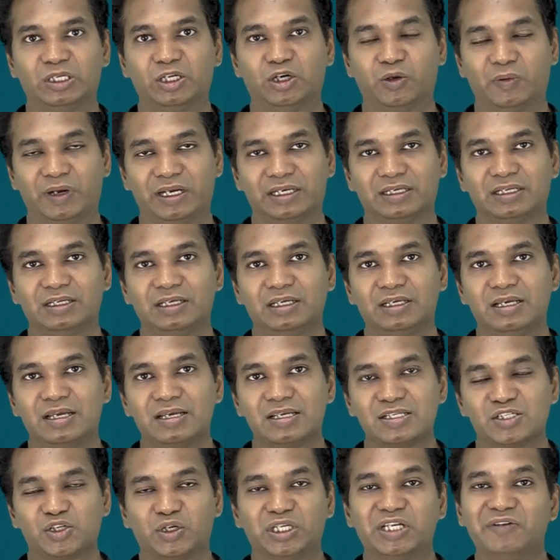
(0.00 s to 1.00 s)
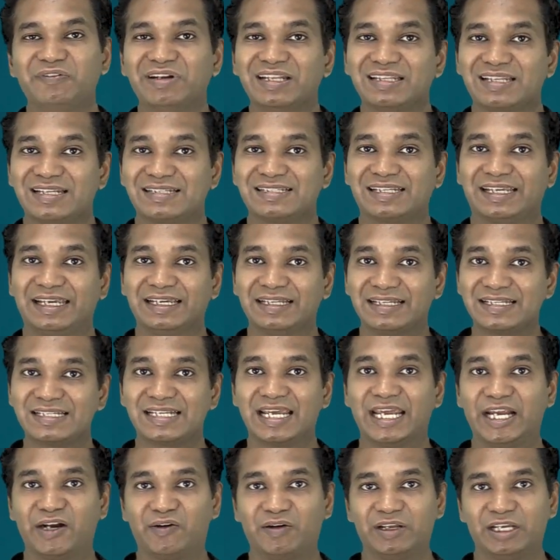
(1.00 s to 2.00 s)
All right. So even in the skills
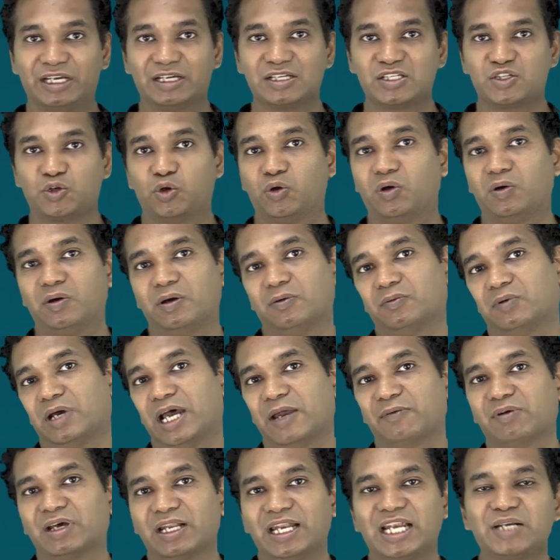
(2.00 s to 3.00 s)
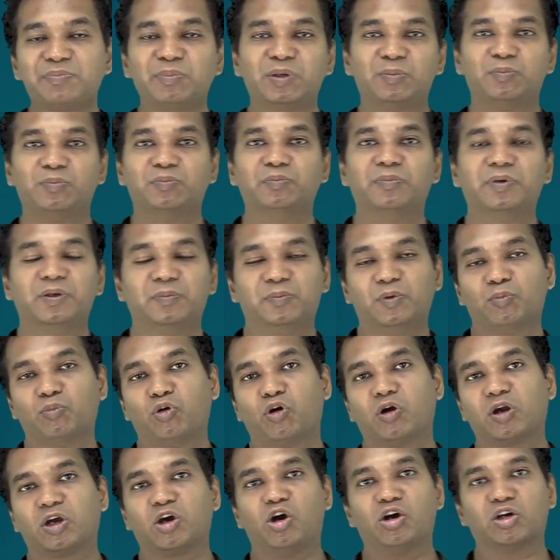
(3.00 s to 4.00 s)
area, so uh, let me be
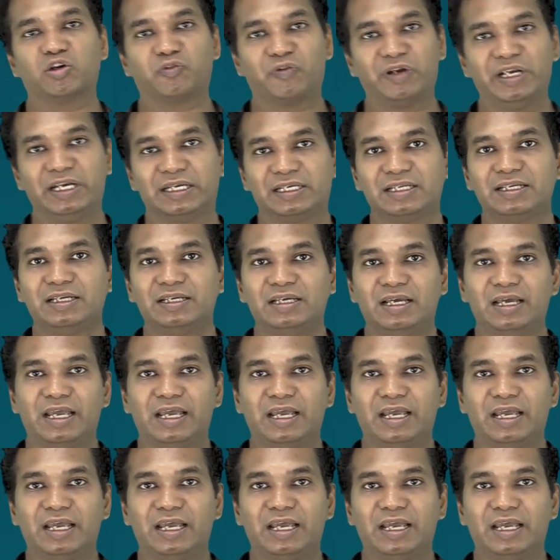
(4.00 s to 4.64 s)
more concrete.